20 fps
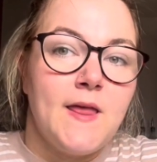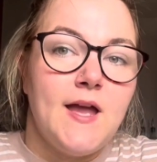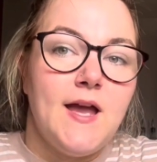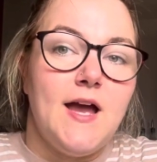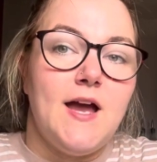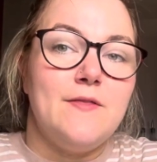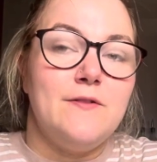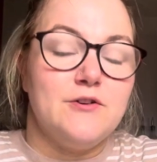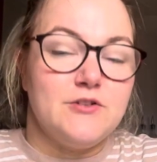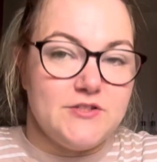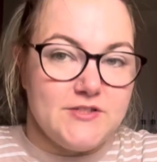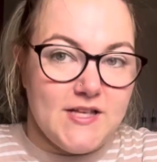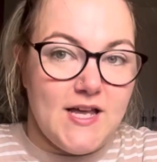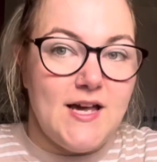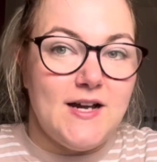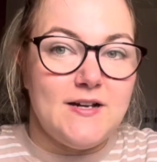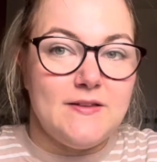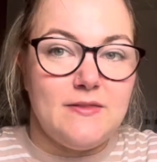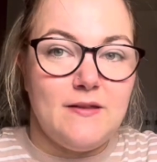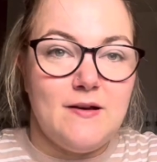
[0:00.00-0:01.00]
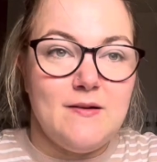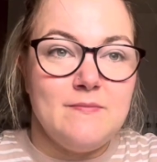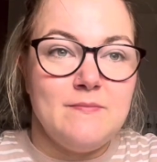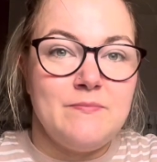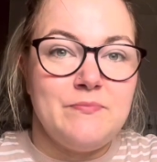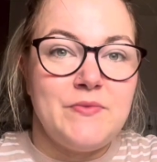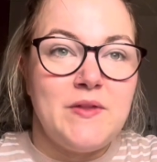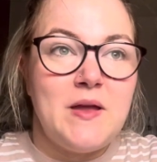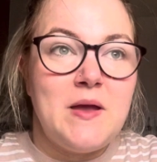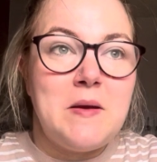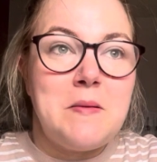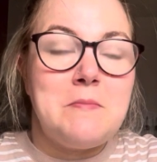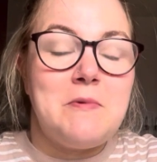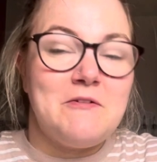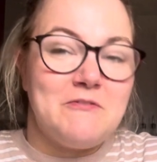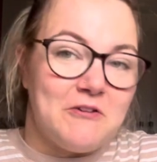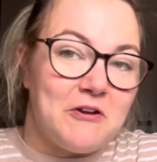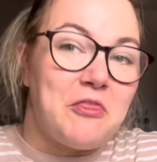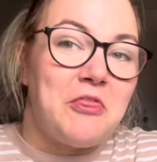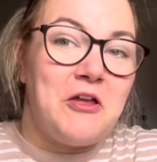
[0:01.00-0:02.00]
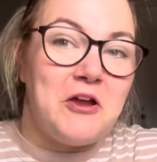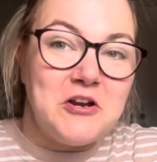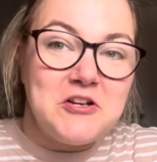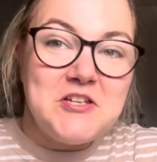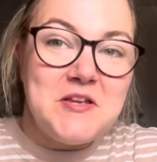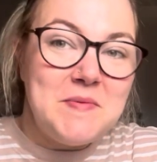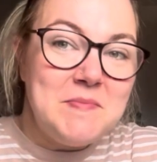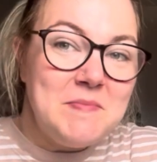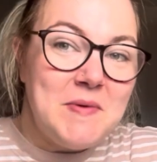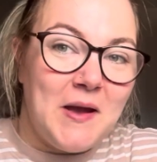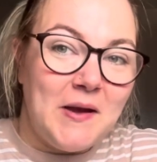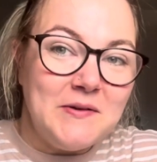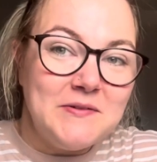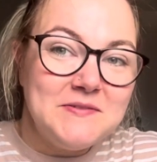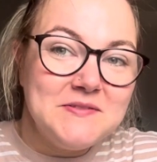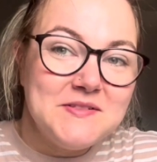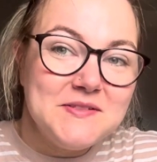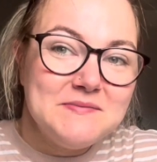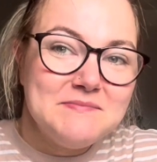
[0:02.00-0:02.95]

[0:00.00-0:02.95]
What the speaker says: and they're selling them, but for £13.